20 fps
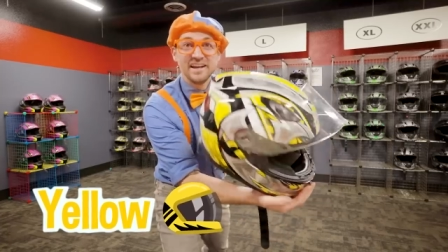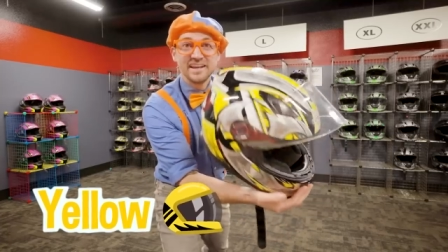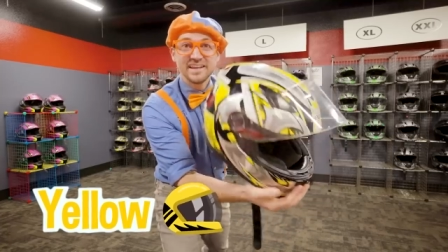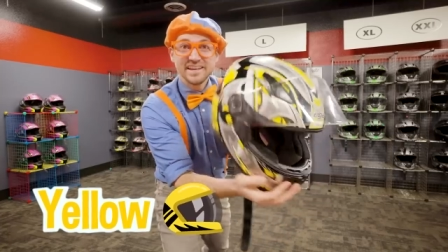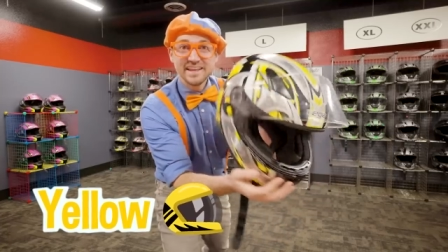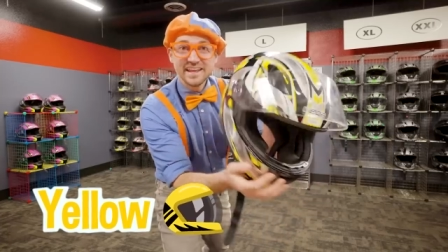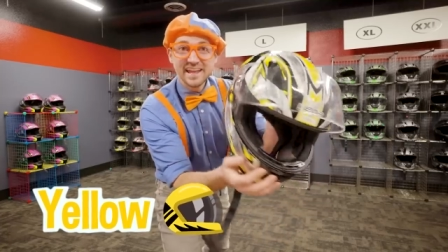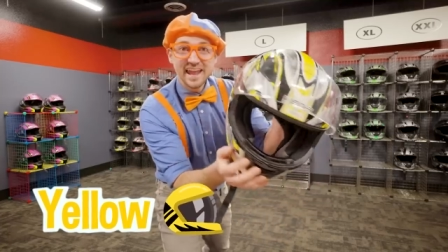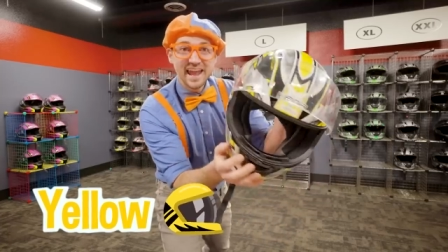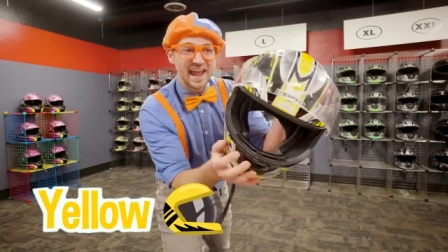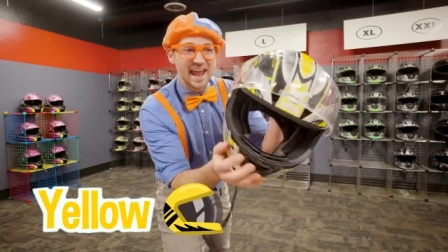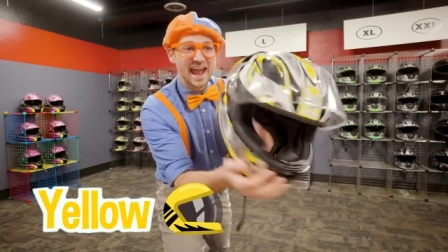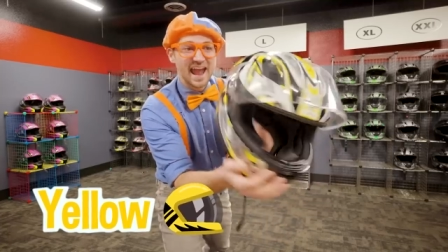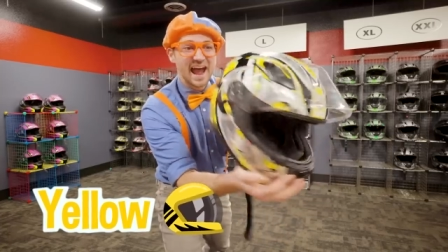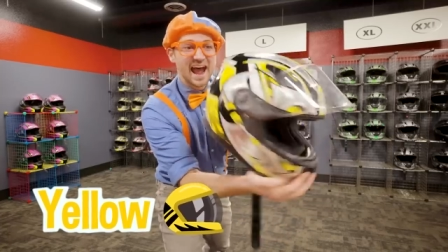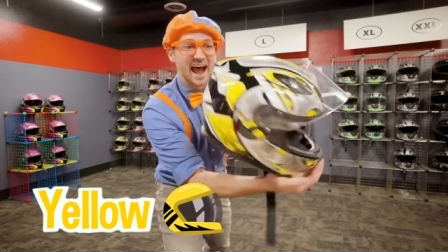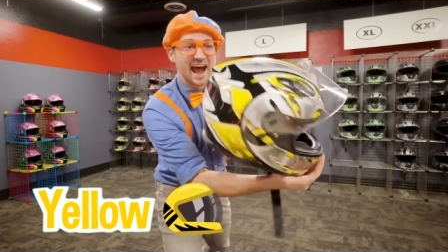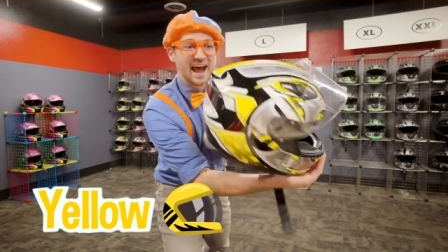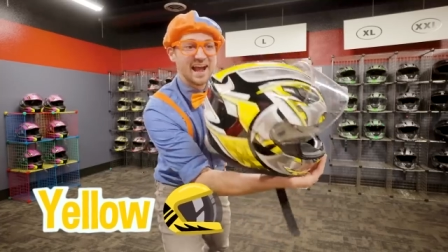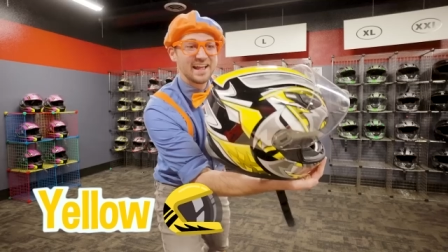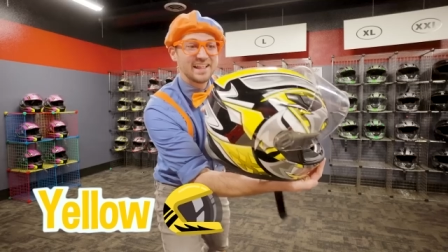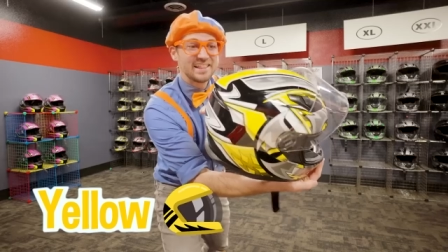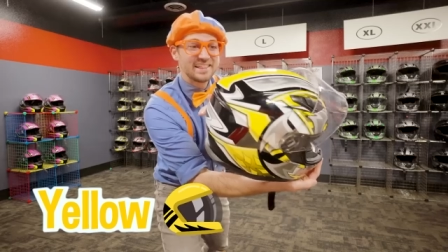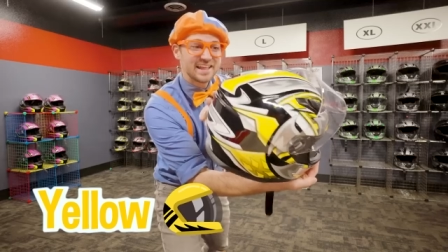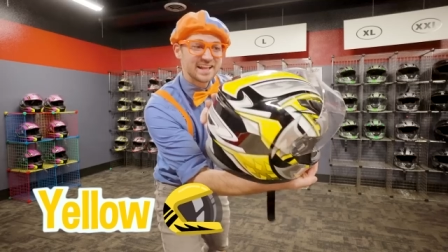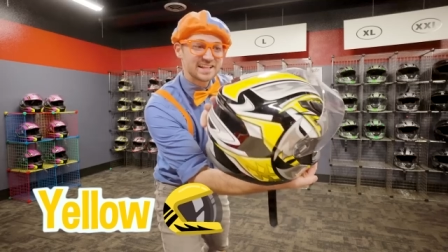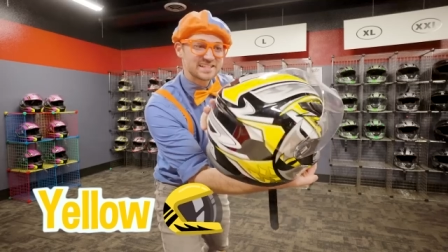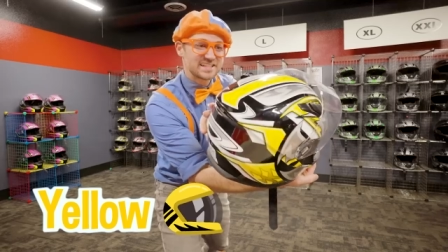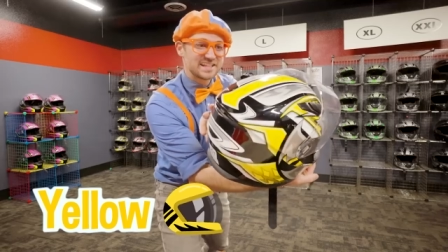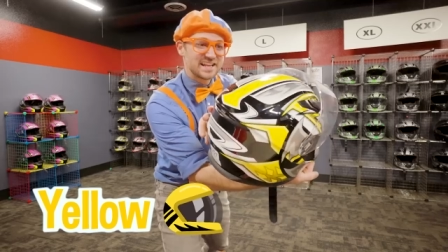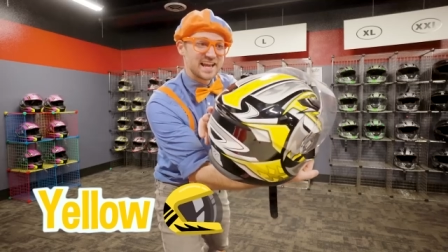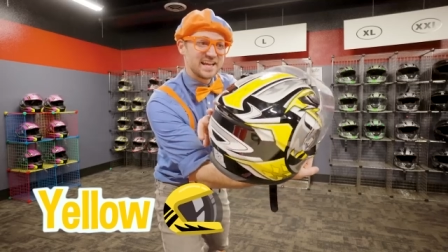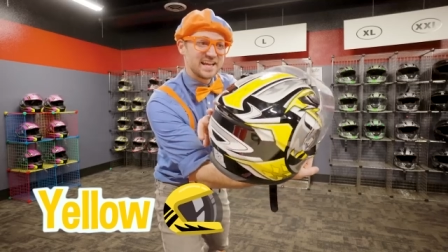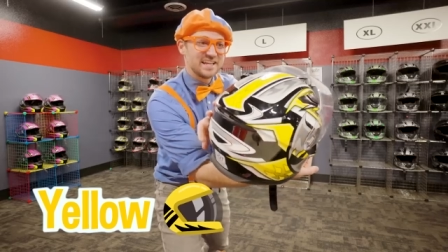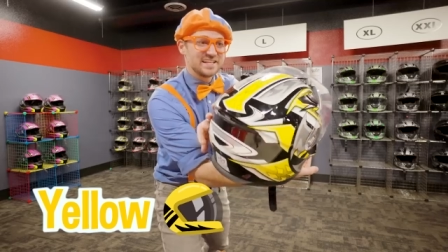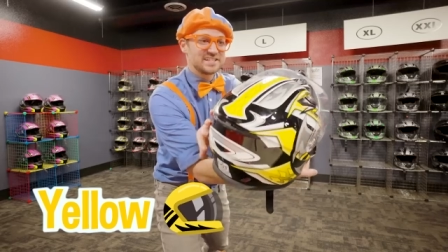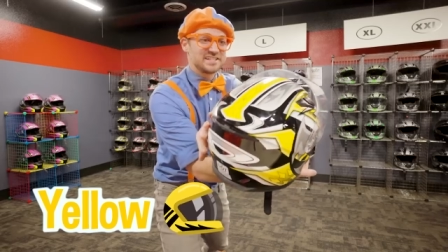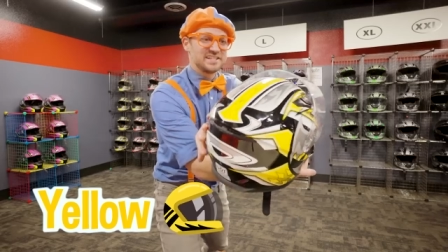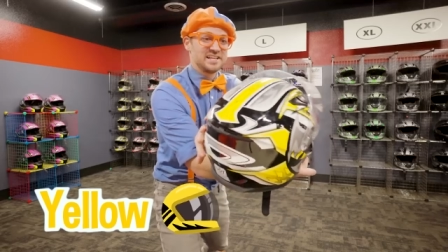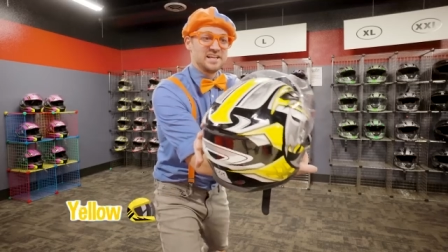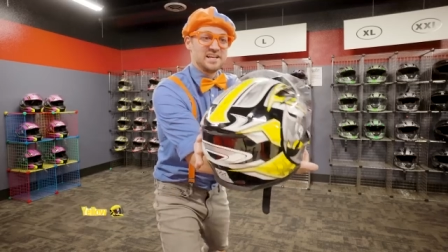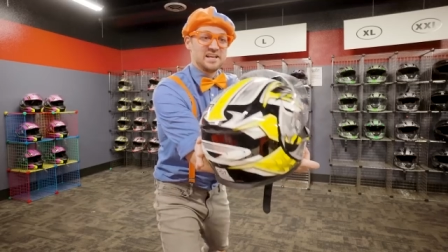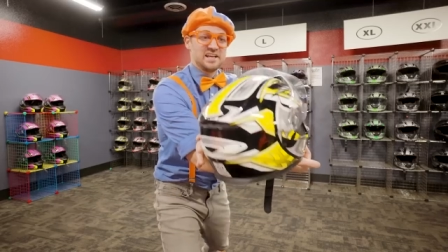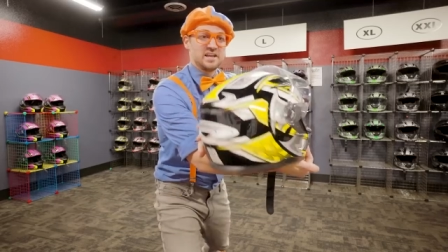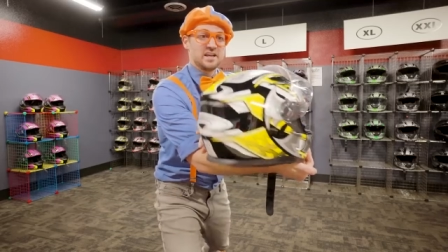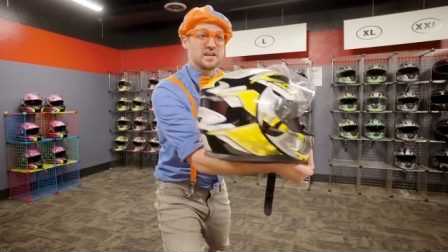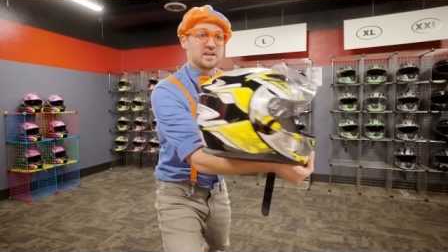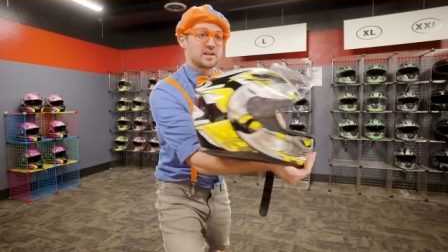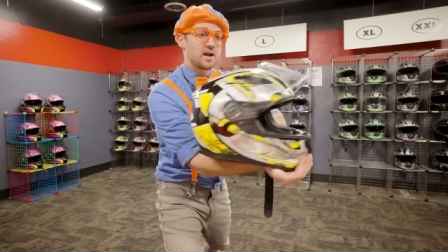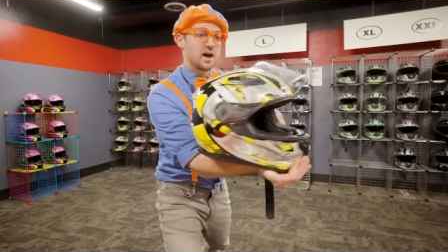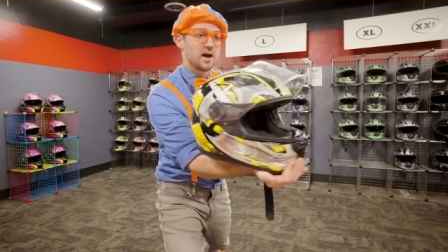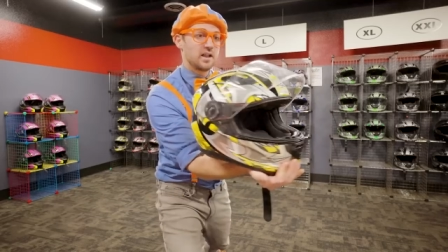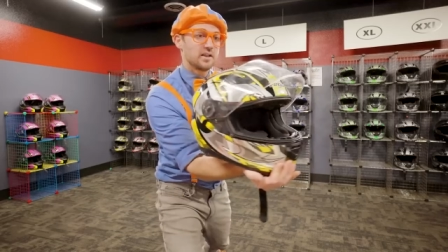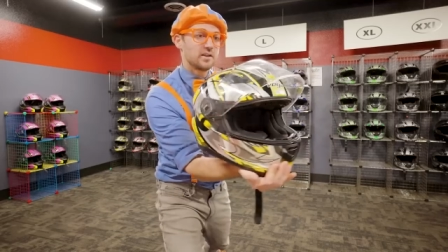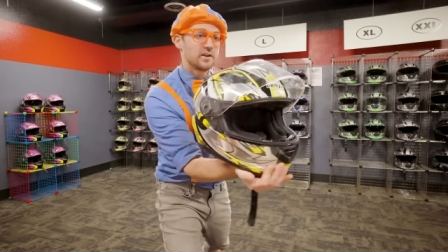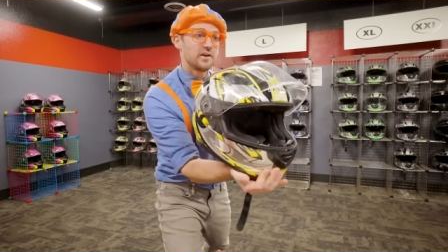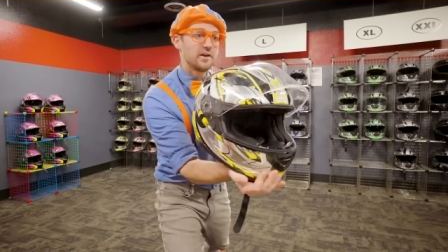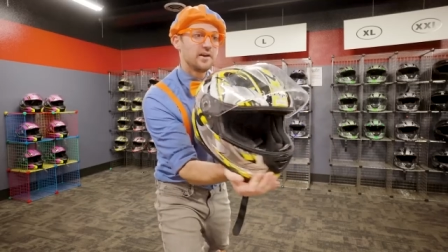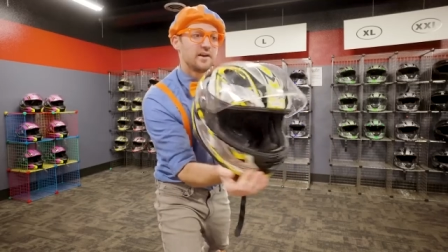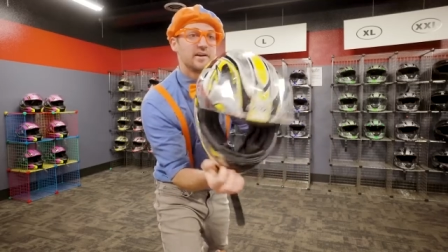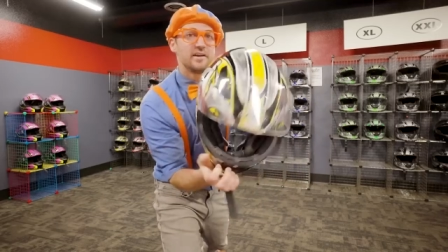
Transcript: Yeah, that's a nice color.